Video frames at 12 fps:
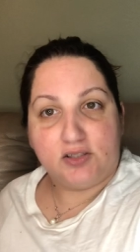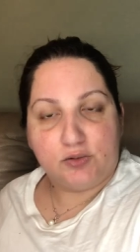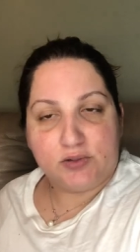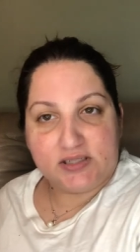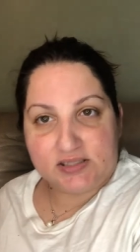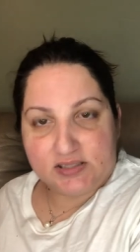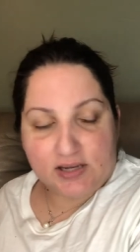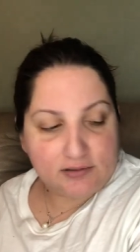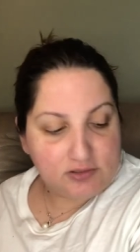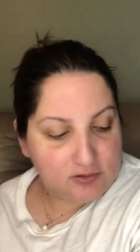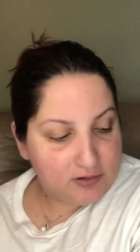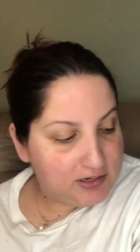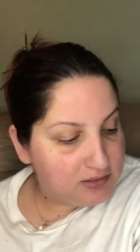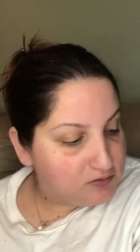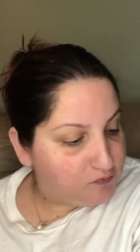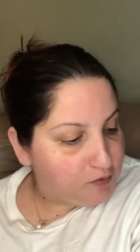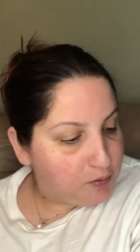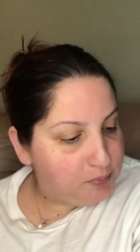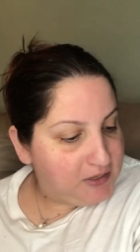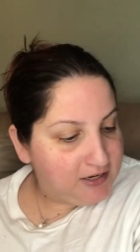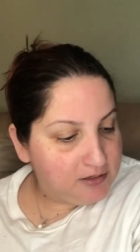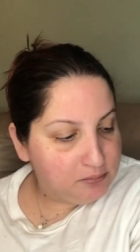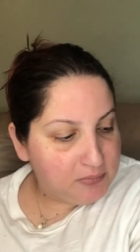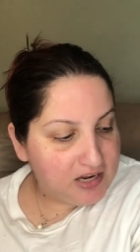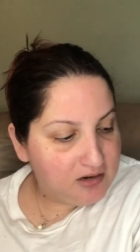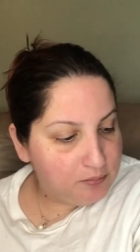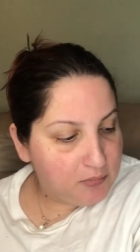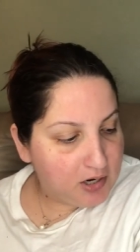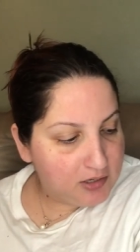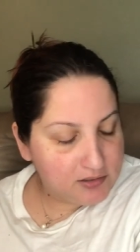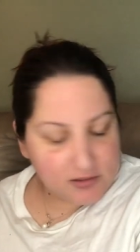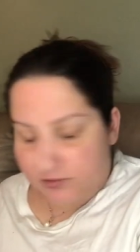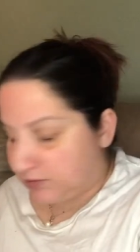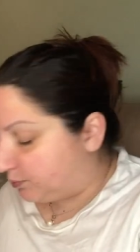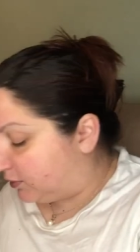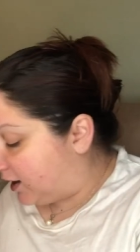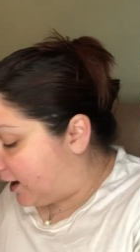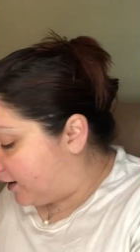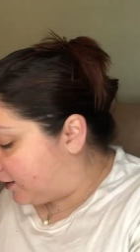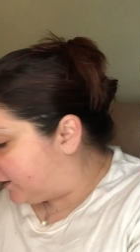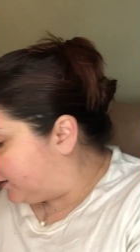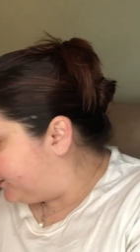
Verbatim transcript: two accessories for being Mint Mongoose Black.